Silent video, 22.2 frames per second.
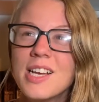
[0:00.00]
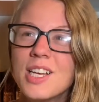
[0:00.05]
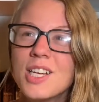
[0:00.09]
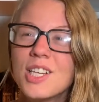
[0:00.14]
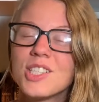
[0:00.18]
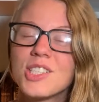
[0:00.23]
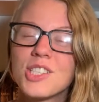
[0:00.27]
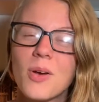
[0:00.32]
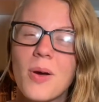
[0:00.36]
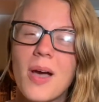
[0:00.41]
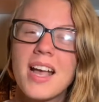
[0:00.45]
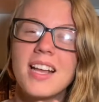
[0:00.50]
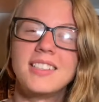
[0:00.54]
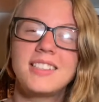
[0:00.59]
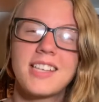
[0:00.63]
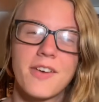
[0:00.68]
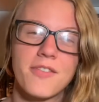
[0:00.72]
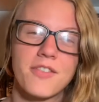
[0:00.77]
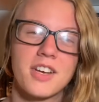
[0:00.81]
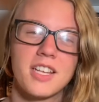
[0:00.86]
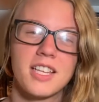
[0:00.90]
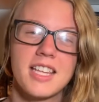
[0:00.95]
So I
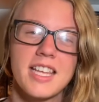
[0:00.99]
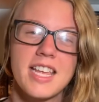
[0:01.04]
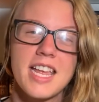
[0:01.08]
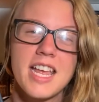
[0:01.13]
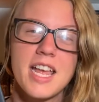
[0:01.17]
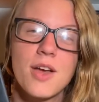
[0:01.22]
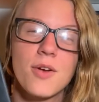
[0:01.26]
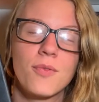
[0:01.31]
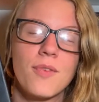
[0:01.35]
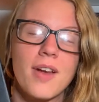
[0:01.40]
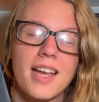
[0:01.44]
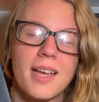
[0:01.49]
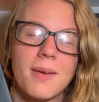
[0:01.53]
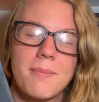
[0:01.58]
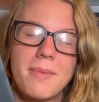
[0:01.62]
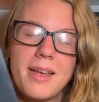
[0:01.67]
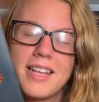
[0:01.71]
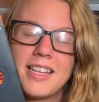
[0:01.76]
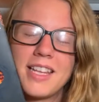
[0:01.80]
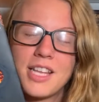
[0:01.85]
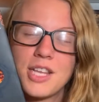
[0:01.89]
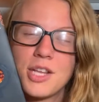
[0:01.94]
definitely
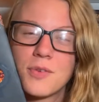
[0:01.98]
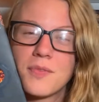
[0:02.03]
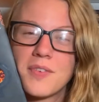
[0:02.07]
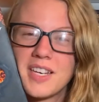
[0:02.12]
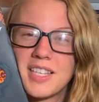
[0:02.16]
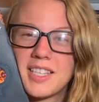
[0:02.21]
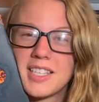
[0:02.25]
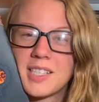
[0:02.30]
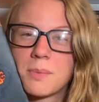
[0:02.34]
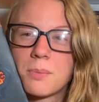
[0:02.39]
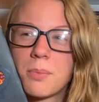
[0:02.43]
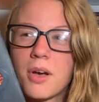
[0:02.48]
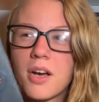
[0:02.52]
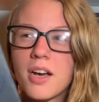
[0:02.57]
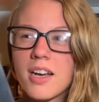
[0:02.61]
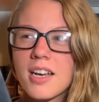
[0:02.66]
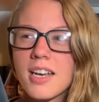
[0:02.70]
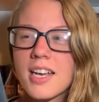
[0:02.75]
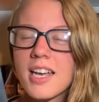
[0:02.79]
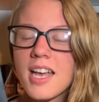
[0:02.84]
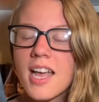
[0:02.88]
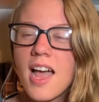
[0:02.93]
recommend that you read this
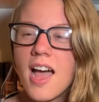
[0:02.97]
book.